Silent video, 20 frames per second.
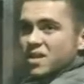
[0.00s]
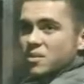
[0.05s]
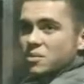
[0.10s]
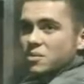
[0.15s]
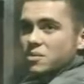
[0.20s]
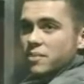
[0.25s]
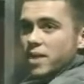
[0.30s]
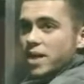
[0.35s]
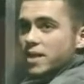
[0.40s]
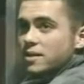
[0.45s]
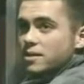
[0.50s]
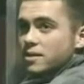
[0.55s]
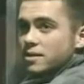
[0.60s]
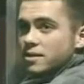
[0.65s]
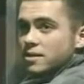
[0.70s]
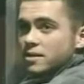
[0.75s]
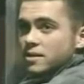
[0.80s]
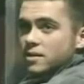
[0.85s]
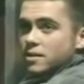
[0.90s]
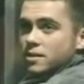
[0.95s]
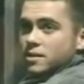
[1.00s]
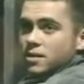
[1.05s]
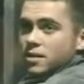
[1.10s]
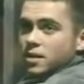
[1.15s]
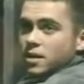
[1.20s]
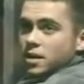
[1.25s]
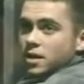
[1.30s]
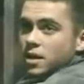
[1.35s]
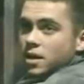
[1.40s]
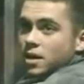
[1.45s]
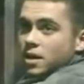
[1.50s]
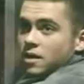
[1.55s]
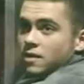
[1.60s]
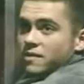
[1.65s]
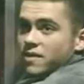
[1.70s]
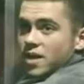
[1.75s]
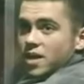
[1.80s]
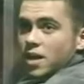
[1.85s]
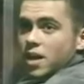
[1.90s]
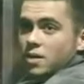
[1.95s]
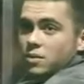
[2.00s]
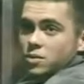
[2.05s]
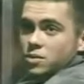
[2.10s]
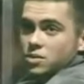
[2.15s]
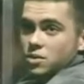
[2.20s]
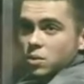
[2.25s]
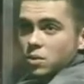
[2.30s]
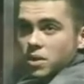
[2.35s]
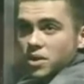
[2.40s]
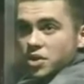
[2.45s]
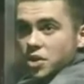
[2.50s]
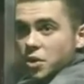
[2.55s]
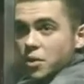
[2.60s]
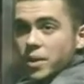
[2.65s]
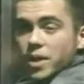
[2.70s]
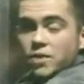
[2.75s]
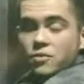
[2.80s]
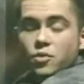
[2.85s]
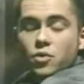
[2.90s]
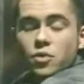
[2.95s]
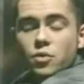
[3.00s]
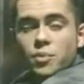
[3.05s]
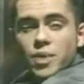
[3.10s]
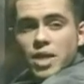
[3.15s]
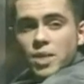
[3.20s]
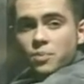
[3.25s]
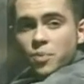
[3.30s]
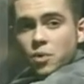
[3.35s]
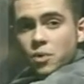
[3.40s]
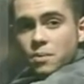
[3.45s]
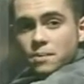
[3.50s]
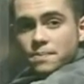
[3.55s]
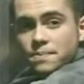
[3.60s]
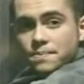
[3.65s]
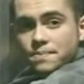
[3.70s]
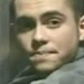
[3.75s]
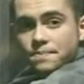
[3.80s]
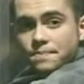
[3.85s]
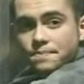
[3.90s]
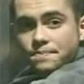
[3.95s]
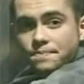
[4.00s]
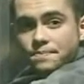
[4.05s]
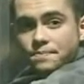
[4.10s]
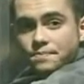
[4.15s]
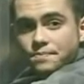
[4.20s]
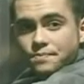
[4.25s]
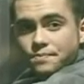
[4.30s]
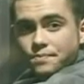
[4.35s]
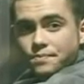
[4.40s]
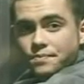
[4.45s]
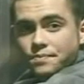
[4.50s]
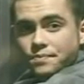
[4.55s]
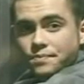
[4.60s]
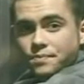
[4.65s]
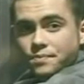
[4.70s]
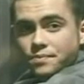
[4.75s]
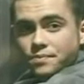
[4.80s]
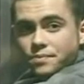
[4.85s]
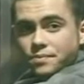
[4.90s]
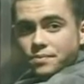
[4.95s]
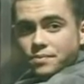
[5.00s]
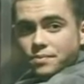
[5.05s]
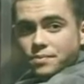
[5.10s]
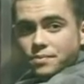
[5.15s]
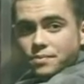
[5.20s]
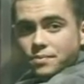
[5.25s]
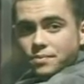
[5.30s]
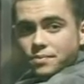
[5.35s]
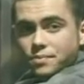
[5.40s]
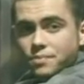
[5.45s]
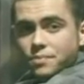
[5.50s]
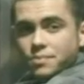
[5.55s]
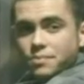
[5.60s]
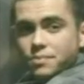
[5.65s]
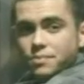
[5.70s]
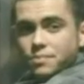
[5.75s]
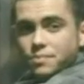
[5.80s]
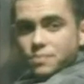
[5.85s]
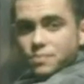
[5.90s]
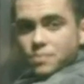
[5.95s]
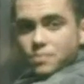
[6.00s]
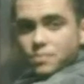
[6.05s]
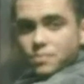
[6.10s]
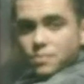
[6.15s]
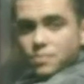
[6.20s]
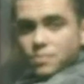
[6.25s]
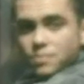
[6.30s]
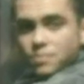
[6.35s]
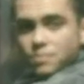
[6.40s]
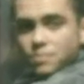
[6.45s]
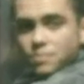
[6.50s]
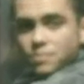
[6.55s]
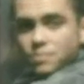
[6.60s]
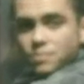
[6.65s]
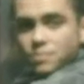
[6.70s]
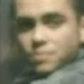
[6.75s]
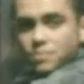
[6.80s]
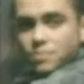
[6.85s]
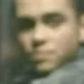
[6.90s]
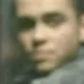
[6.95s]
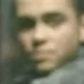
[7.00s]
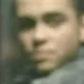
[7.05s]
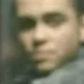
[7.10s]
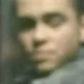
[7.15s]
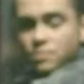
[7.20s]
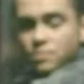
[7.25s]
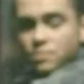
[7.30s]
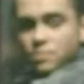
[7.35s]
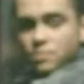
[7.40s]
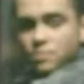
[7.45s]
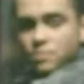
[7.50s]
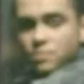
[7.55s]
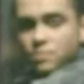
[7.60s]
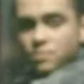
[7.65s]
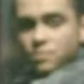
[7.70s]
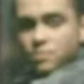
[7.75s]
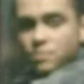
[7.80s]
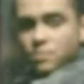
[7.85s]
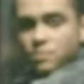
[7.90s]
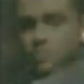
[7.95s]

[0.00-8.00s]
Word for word: Didn't think it was me. Felt like I was only doing it for other people. Yeah, I know what that's like. Spent two years at college studying to